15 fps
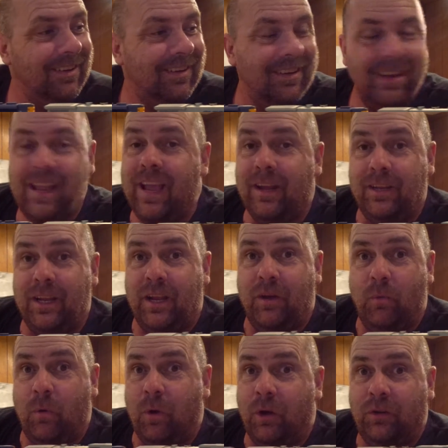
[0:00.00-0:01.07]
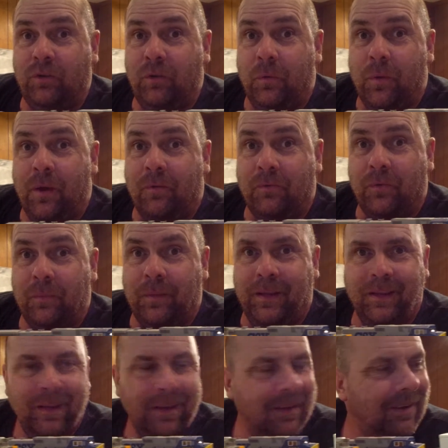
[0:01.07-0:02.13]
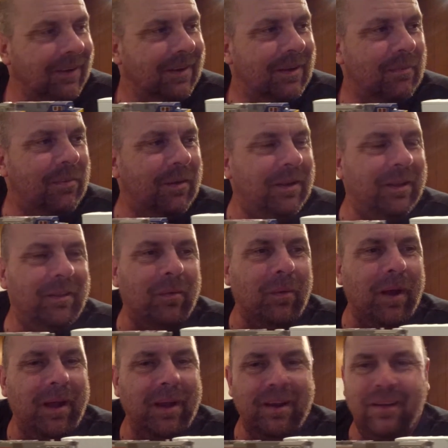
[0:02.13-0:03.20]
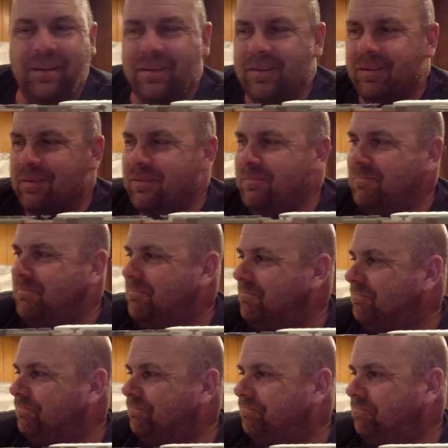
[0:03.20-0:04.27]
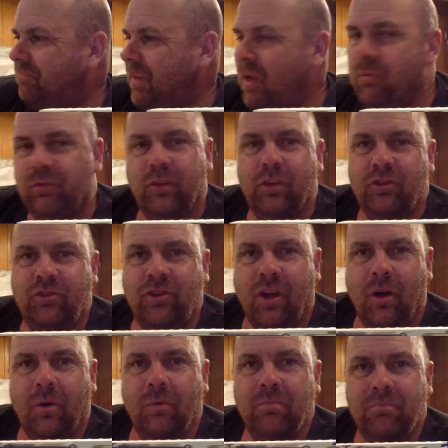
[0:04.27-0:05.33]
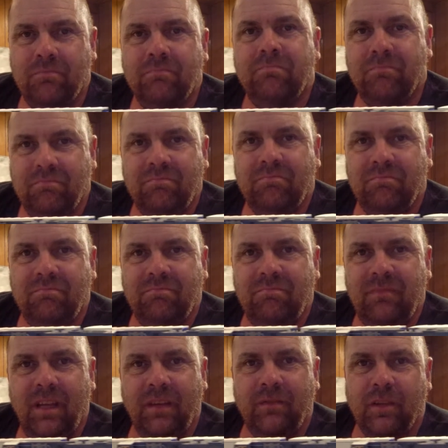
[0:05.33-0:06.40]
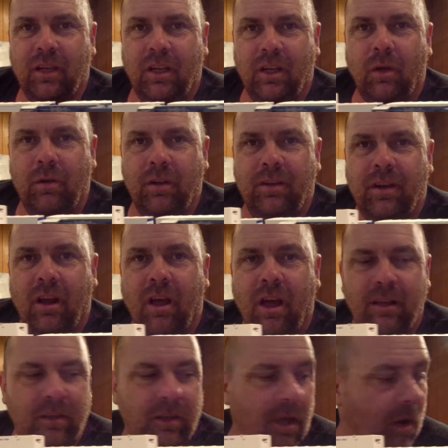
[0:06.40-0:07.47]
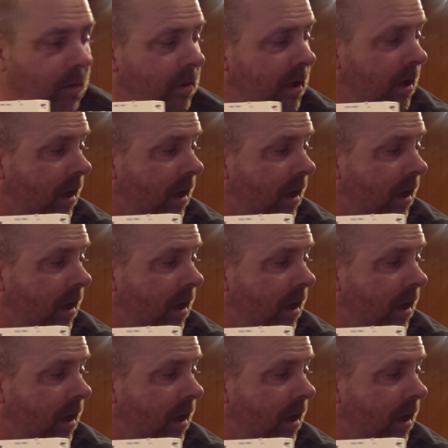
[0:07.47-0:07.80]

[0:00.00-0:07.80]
That didn't work too well for me. But either way, it was a good show. If you're gonna go to DeLand, go.